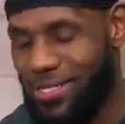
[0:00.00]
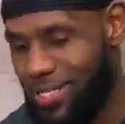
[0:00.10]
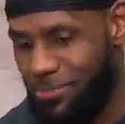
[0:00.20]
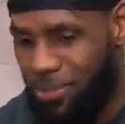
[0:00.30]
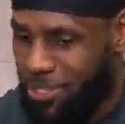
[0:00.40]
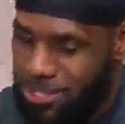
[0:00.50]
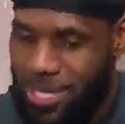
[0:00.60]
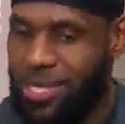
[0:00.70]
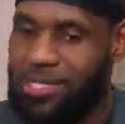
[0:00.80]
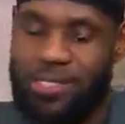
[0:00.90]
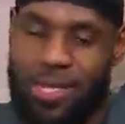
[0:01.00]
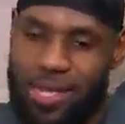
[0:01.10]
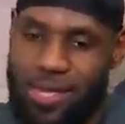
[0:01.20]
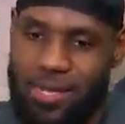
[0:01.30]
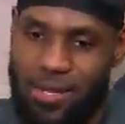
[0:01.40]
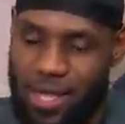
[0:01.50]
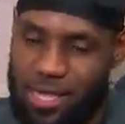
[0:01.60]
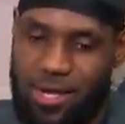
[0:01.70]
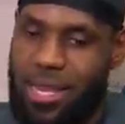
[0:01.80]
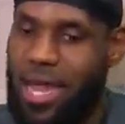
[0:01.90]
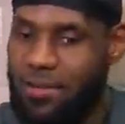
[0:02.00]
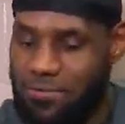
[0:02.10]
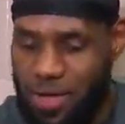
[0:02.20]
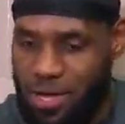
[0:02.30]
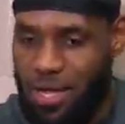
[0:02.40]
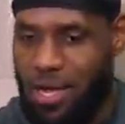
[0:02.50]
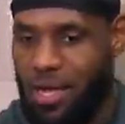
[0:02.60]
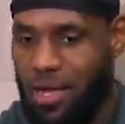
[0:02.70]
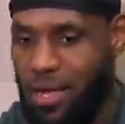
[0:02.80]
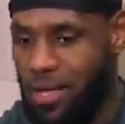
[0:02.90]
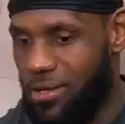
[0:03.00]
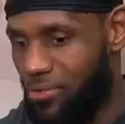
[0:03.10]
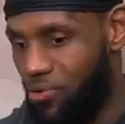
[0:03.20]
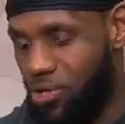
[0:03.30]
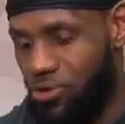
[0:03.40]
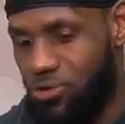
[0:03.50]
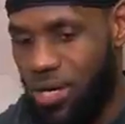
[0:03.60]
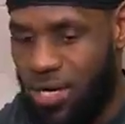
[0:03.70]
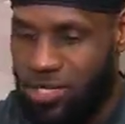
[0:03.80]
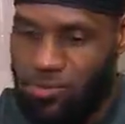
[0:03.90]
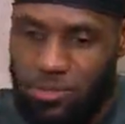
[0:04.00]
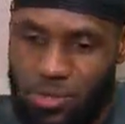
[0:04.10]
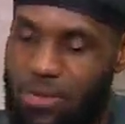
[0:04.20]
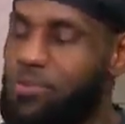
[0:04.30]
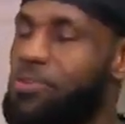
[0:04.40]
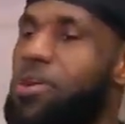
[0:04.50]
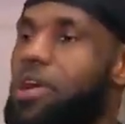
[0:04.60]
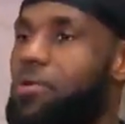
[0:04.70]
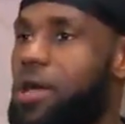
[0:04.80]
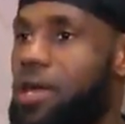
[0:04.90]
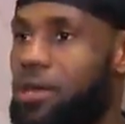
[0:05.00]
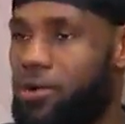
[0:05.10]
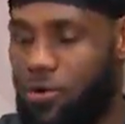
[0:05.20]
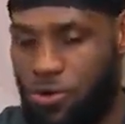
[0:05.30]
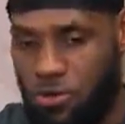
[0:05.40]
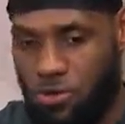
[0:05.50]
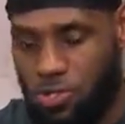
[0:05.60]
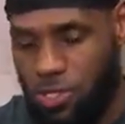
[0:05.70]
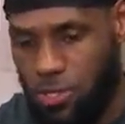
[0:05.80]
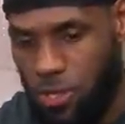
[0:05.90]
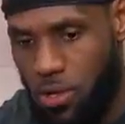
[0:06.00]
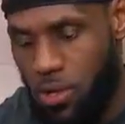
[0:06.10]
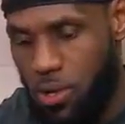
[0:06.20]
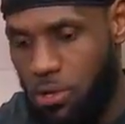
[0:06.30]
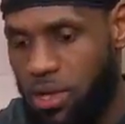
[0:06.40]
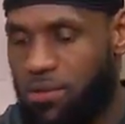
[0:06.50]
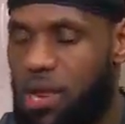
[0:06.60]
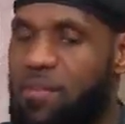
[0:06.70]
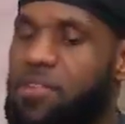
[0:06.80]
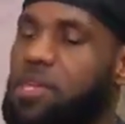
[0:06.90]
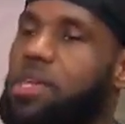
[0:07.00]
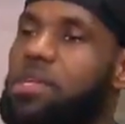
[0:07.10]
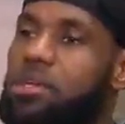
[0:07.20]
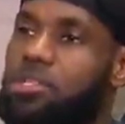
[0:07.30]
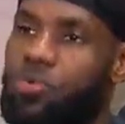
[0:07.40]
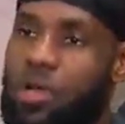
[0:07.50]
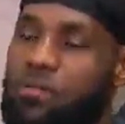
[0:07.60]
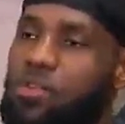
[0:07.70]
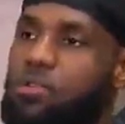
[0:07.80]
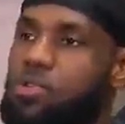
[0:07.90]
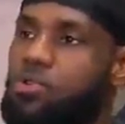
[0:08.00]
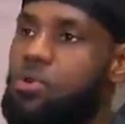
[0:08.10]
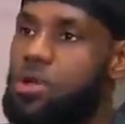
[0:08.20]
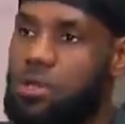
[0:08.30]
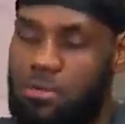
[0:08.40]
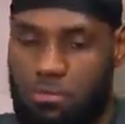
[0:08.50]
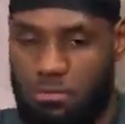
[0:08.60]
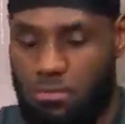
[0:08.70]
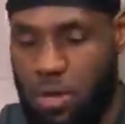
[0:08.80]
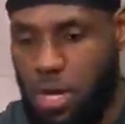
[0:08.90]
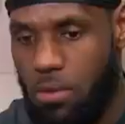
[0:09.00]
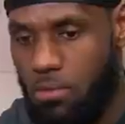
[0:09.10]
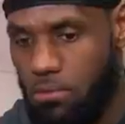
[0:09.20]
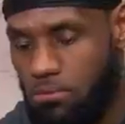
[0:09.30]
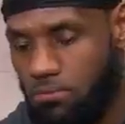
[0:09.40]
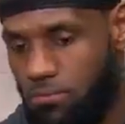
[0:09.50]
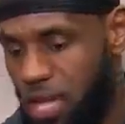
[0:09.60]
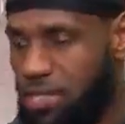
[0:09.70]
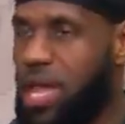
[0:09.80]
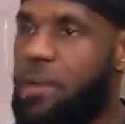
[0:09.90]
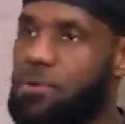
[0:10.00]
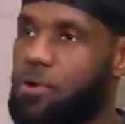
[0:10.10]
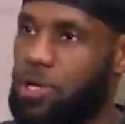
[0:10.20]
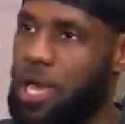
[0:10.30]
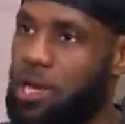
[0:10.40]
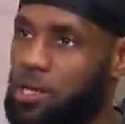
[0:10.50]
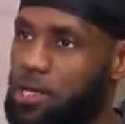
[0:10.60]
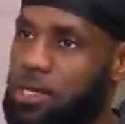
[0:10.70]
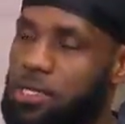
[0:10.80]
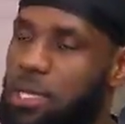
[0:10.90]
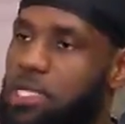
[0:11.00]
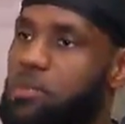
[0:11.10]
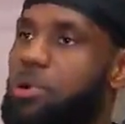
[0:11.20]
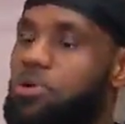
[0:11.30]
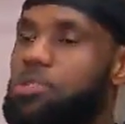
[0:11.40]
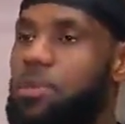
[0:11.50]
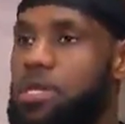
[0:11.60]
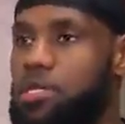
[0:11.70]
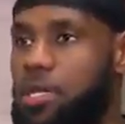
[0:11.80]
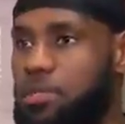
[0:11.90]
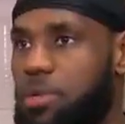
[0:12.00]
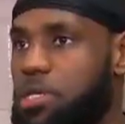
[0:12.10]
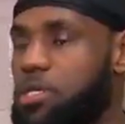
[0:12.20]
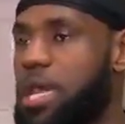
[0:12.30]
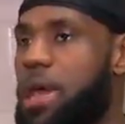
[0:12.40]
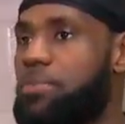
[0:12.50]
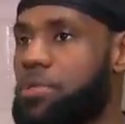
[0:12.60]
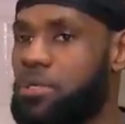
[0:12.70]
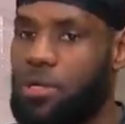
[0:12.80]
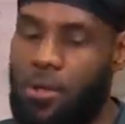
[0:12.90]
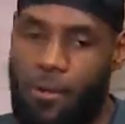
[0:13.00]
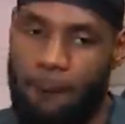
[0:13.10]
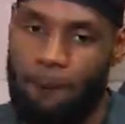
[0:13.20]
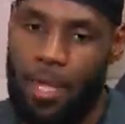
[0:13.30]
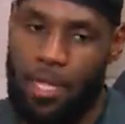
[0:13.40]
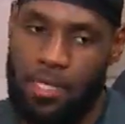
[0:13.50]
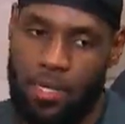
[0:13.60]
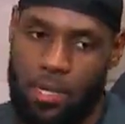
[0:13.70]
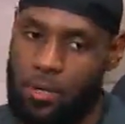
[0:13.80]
just puts things in your life, and when you live in the right way, or you just giving everything to whatever you're doing, things happen organically, and it's not supposed to make sense, but it just happens. And